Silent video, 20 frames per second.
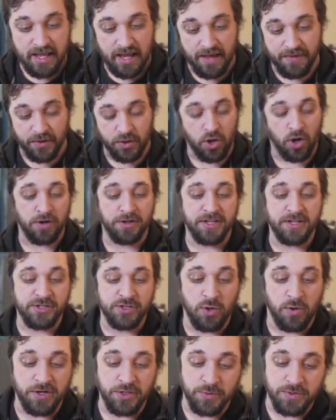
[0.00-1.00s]
And the card that is
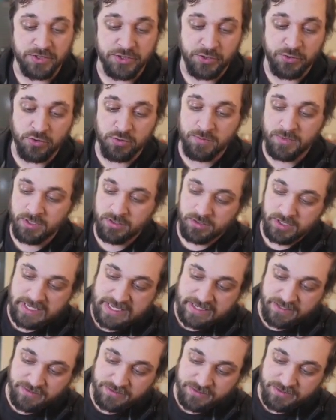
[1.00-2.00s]
going to entomb
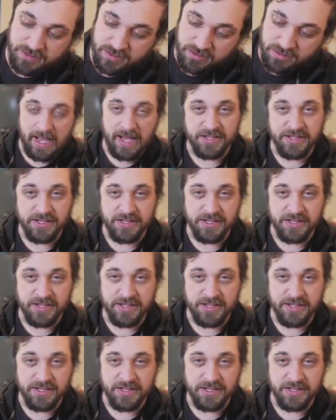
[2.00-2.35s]
is